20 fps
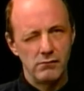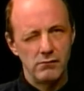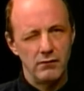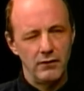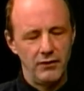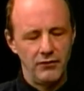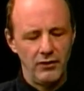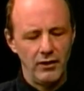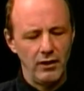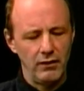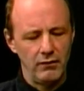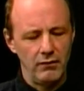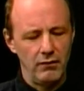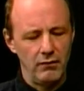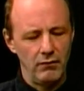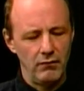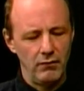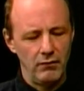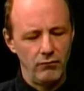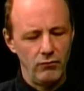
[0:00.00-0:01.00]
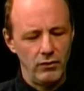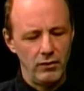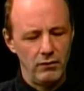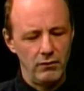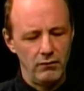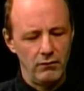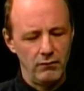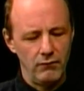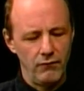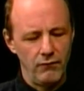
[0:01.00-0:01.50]
I think the
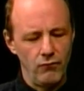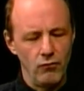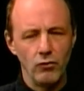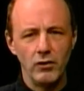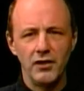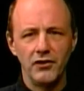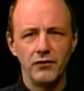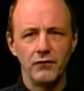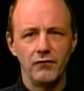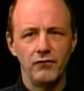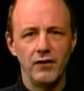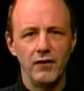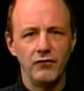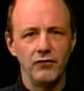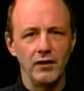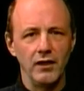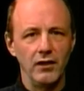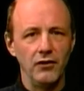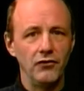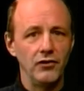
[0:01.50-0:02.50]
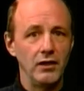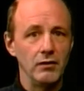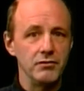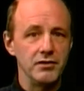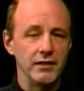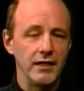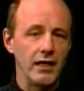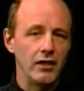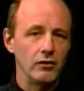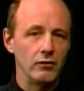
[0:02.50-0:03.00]
40s and 50s. He was
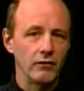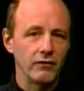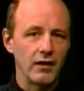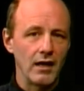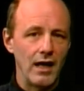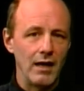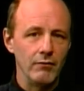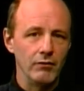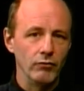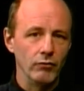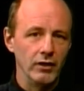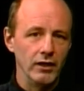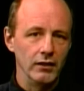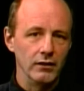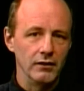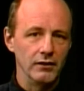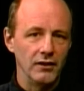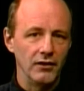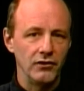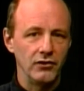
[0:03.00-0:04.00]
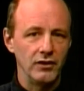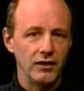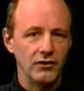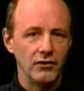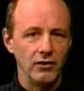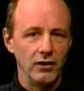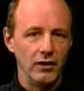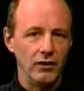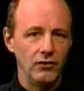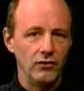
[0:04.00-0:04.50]
the editor of Commonweal in the
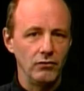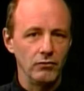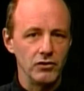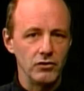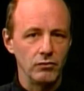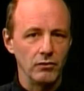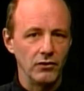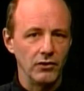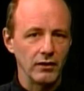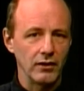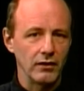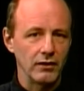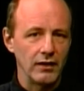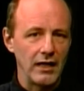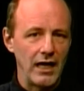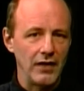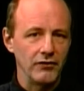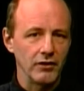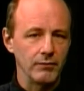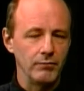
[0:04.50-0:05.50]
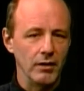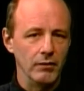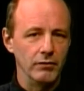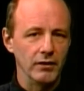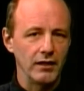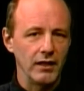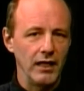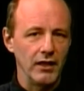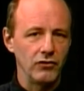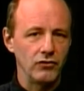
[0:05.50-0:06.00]
60s, which was a Catholic
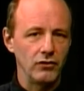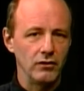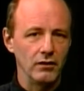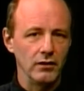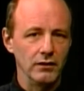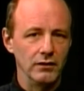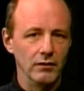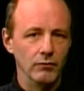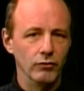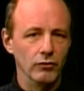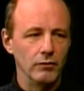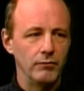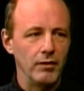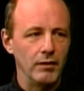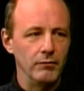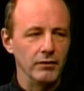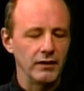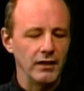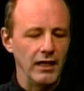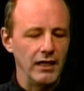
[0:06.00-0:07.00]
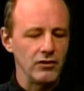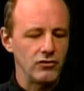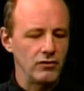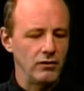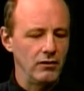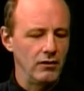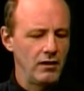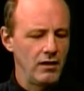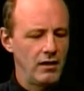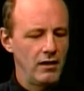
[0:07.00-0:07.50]
publication, a liberal
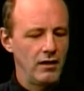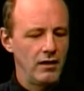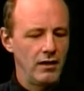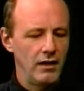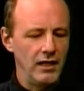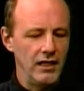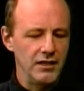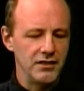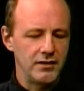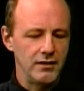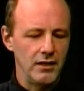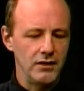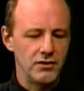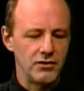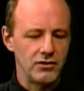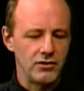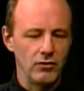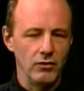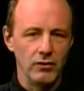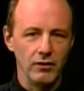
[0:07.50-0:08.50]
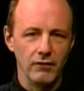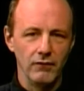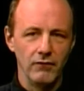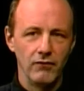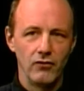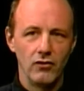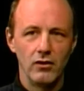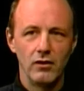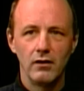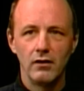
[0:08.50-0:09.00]
publication. He has since sort of
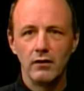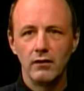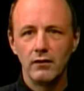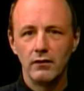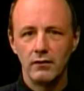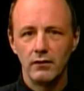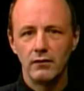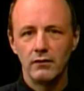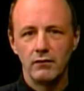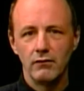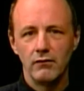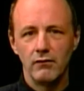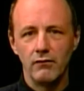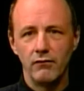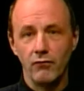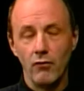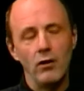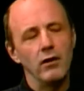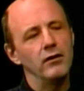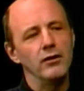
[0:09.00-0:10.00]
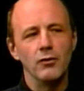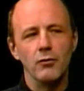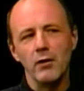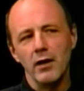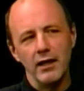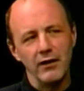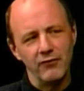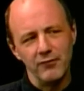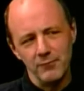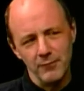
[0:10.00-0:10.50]
fallen
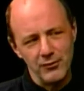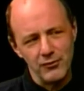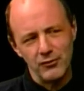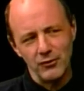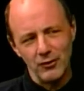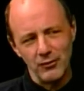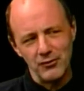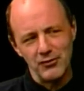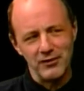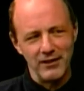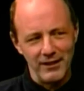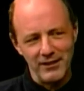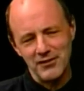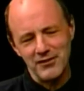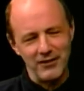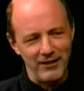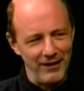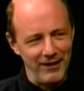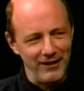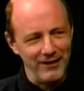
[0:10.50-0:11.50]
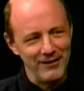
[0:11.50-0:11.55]
away from the church, they say.